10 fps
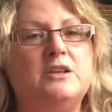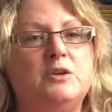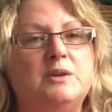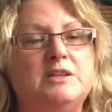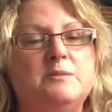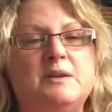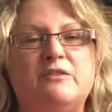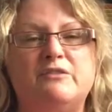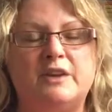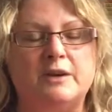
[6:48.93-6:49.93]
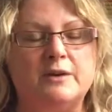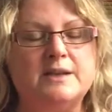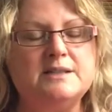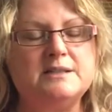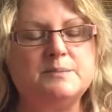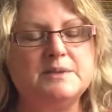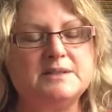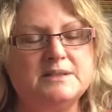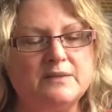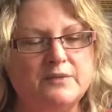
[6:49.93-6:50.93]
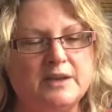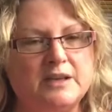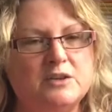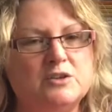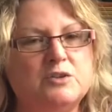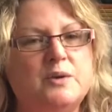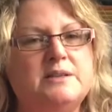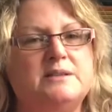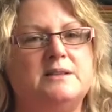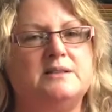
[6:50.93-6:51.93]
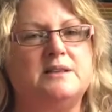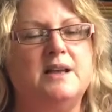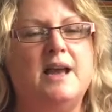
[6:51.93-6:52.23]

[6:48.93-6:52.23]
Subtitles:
you need to be very specific in your choices.